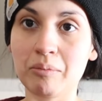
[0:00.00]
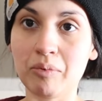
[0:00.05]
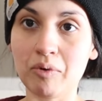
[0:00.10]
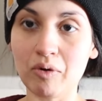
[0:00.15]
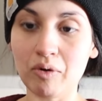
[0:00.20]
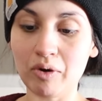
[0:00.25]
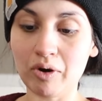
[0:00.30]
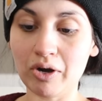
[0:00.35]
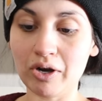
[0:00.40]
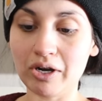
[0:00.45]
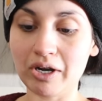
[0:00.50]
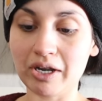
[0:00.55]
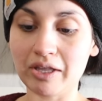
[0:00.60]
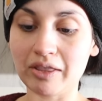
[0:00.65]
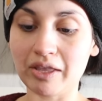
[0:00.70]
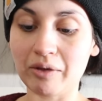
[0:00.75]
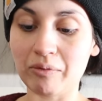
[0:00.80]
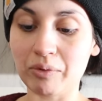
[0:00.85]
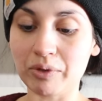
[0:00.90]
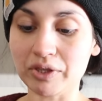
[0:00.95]
bored and
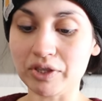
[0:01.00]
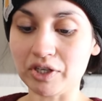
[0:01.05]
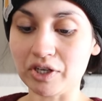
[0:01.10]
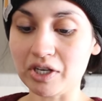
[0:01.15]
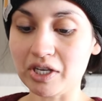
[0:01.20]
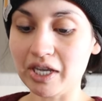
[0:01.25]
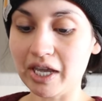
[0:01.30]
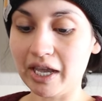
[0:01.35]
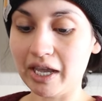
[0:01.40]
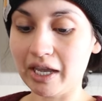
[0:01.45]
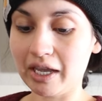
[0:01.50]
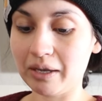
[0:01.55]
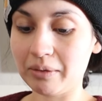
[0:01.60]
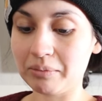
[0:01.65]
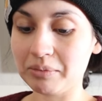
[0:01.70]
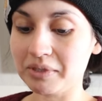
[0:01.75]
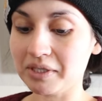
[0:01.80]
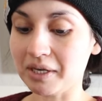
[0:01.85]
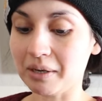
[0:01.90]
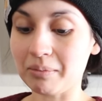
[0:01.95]
they want their
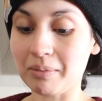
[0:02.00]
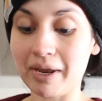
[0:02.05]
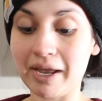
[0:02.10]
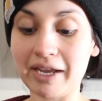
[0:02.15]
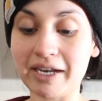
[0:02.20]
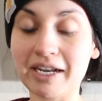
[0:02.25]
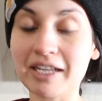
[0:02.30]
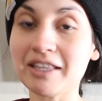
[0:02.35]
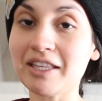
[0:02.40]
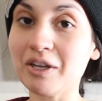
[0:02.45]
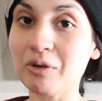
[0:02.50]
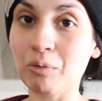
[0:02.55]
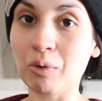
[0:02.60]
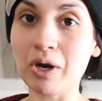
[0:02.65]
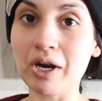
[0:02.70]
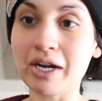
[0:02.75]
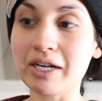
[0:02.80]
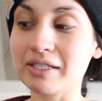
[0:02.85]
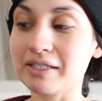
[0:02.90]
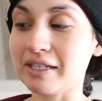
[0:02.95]
games. And I'm like, nothing
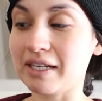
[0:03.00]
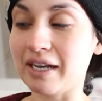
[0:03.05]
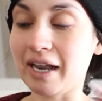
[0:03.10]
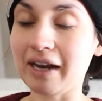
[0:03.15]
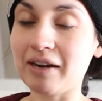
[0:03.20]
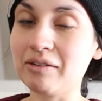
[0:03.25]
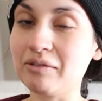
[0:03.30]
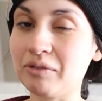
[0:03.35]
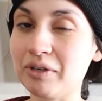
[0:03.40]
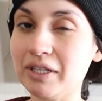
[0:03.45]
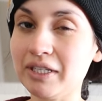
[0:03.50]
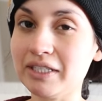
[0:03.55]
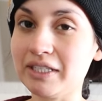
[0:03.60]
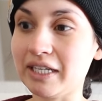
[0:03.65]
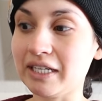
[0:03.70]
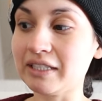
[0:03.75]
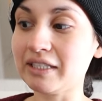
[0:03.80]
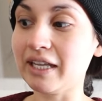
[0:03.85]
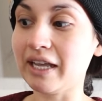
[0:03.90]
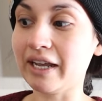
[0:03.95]
works. And I don't really
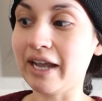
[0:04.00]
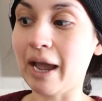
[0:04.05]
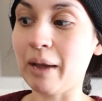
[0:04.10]
think they